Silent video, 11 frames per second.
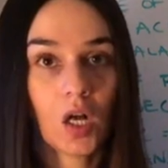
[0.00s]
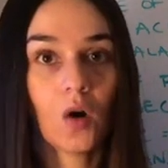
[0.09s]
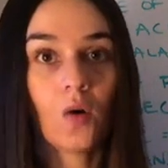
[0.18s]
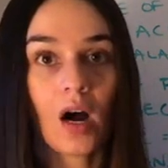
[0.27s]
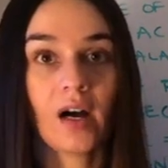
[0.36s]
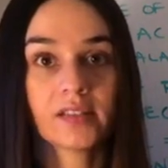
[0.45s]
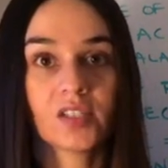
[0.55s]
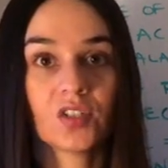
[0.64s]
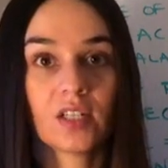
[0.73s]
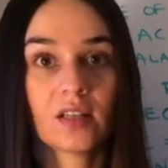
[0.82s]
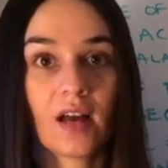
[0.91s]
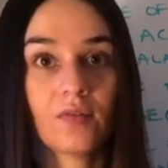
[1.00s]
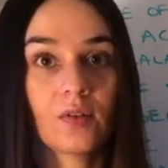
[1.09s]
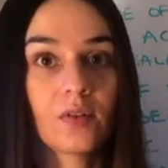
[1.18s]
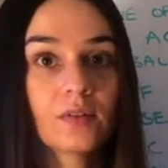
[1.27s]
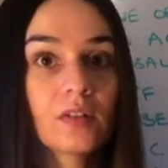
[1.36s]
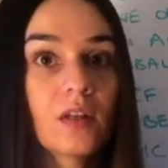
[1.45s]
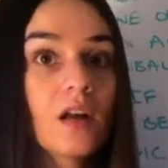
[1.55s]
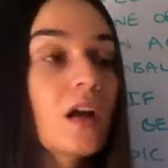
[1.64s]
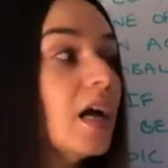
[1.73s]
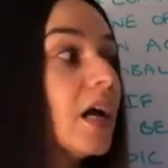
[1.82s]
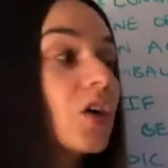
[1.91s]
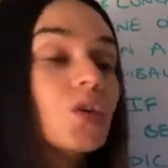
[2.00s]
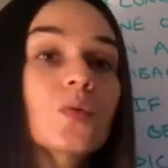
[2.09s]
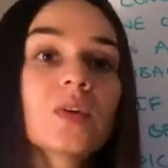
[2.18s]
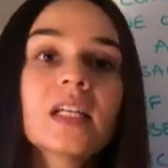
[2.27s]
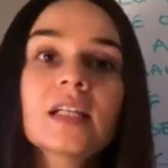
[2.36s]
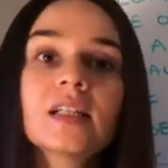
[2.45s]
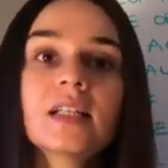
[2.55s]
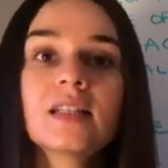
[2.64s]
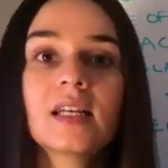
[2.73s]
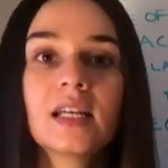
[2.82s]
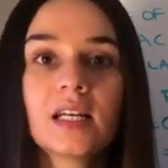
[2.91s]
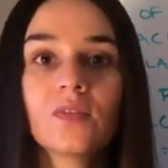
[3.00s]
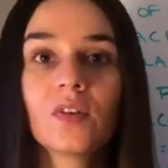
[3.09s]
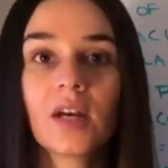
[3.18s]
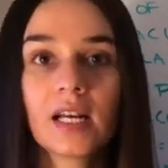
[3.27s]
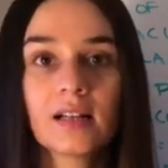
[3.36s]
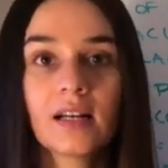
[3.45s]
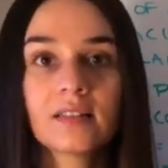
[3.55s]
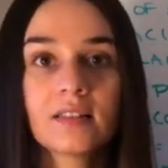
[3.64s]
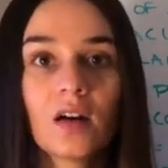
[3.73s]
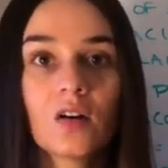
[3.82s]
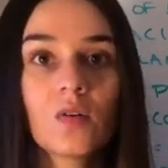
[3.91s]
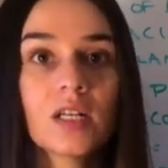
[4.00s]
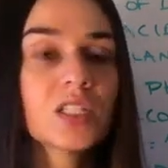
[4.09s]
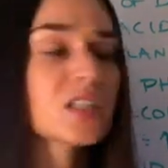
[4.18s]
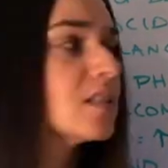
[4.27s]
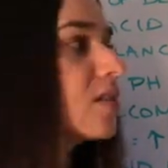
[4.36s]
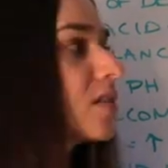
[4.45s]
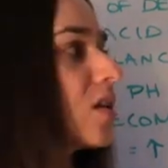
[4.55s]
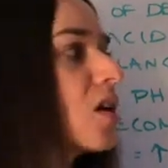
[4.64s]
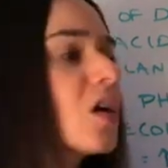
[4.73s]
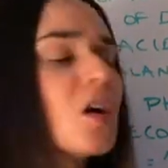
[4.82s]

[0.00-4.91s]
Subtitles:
low oxygen level, critically thinking for NCLEX style questions,